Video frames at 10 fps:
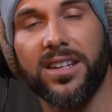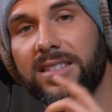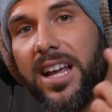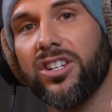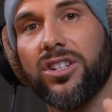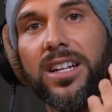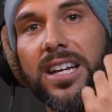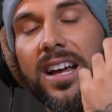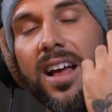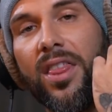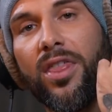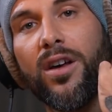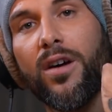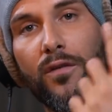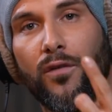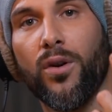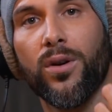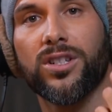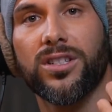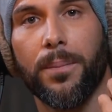this is actually the
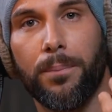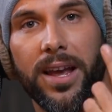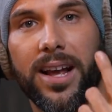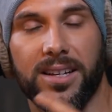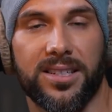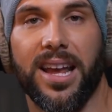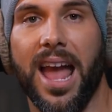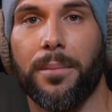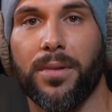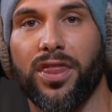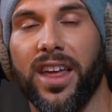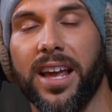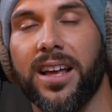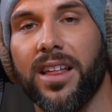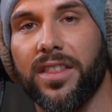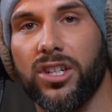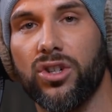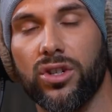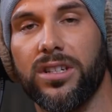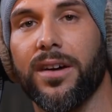first big scam thing that you
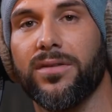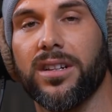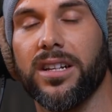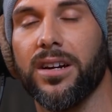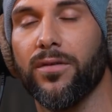should definitely